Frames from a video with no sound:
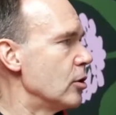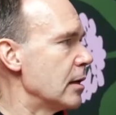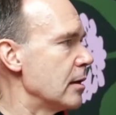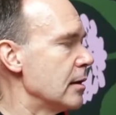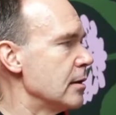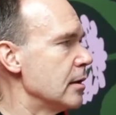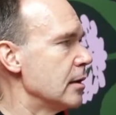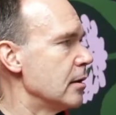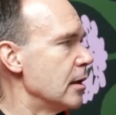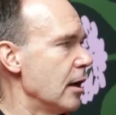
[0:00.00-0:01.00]
and
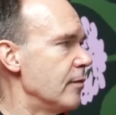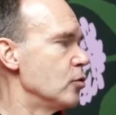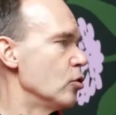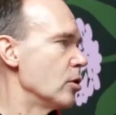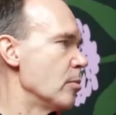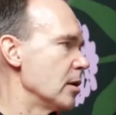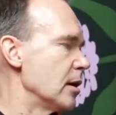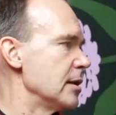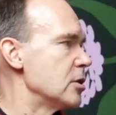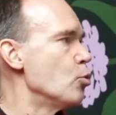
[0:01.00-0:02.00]
I love to talk about
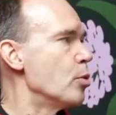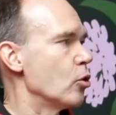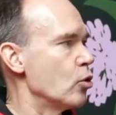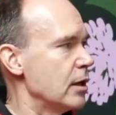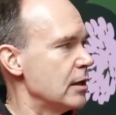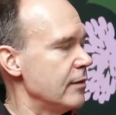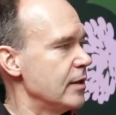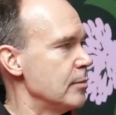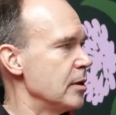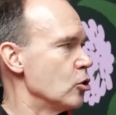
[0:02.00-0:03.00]
like this super
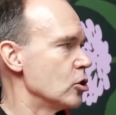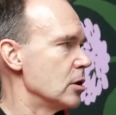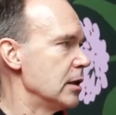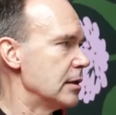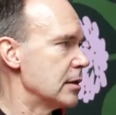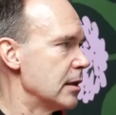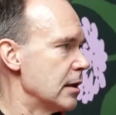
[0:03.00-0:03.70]
connectivity, because it's